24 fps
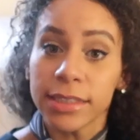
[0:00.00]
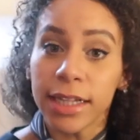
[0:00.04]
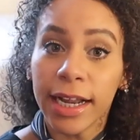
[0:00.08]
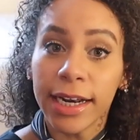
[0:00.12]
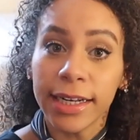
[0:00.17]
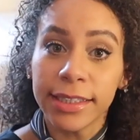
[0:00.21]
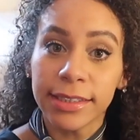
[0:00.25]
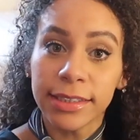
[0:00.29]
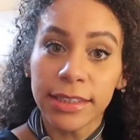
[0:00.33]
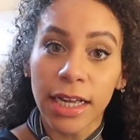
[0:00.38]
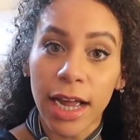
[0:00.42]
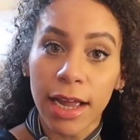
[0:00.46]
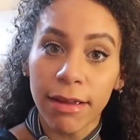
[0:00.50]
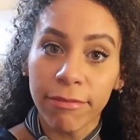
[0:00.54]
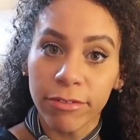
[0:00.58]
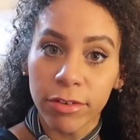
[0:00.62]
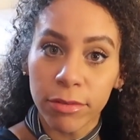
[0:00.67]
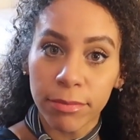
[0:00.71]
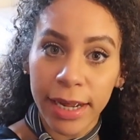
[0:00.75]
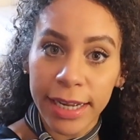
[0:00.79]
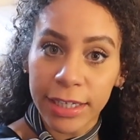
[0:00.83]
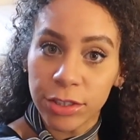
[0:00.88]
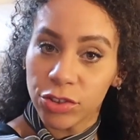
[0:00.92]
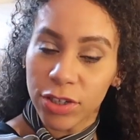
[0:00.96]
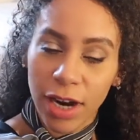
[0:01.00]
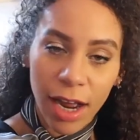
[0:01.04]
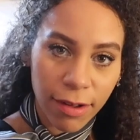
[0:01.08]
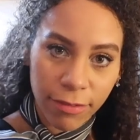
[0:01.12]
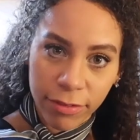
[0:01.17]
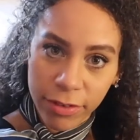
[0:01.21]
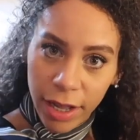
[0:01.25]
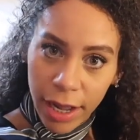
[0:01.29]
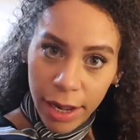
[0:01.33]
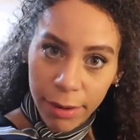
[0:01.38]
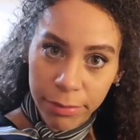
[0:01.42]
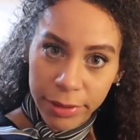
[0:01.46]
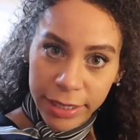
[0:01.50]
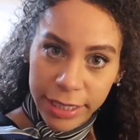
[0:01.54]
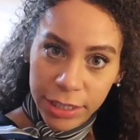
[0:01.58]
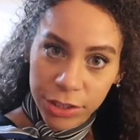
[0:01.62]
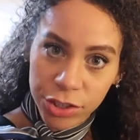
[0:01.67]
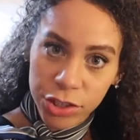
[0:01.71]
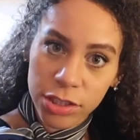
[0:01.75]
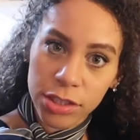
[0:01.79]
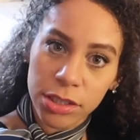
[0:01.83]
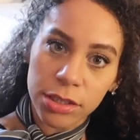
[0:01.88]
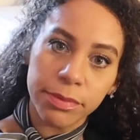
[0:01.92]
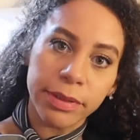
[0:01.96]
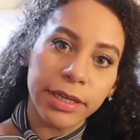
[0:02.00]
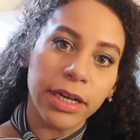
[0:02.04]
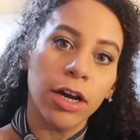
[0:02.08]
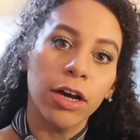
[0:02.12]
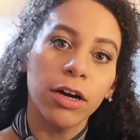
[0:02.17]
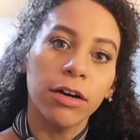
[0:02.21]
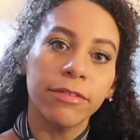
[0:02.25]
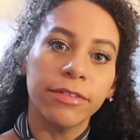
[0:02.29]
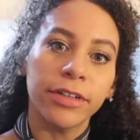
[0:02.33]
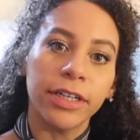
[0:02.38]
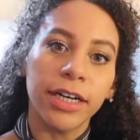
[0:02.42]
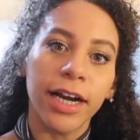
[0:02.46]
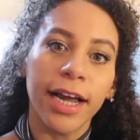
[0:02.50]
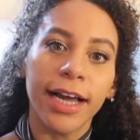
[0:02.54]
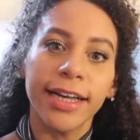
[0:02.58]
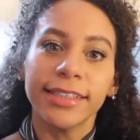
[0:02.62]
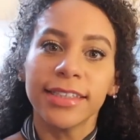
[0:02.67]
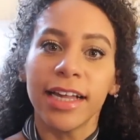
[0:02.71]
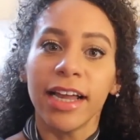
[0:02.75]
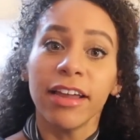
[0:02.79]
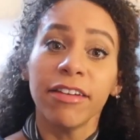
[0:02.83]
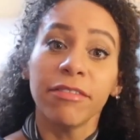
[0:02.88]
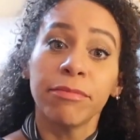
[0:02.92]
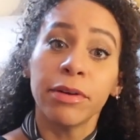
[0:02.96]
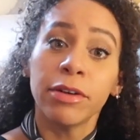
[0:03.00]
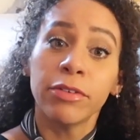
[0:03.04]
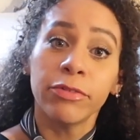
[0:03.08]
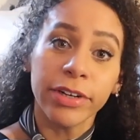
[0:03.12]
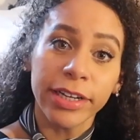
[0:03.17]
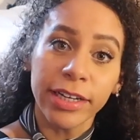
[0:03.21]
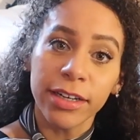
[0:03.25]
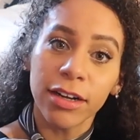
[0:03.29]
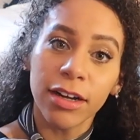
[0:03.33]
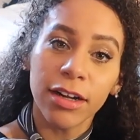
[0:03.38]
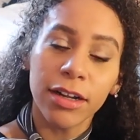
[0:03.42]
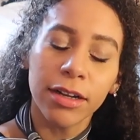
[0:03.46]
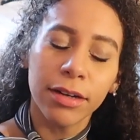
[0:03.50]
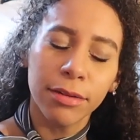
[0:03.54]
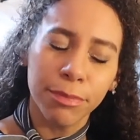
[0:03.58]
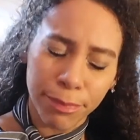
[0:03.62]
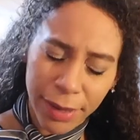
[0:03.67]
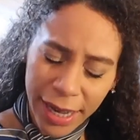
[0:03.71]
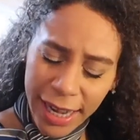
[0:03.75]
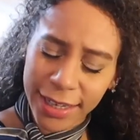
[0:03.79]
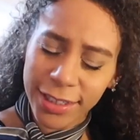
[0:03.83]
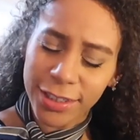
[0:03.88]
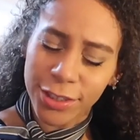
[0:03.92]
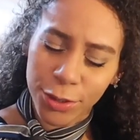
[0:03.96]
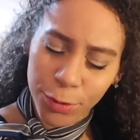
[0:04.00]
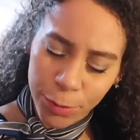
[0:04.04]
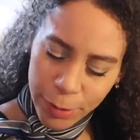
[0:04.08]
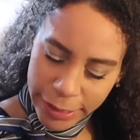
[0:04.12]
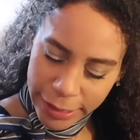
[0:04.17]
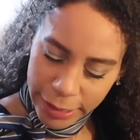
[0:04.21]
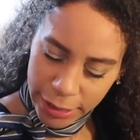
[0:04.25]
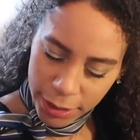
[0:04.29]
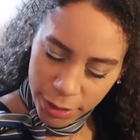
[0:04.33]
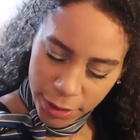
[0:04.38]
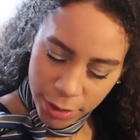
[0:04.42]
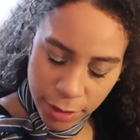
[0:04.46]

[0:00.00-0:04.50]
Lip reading: that it's time for my travel hibernation to be over as I have been recalled back to work.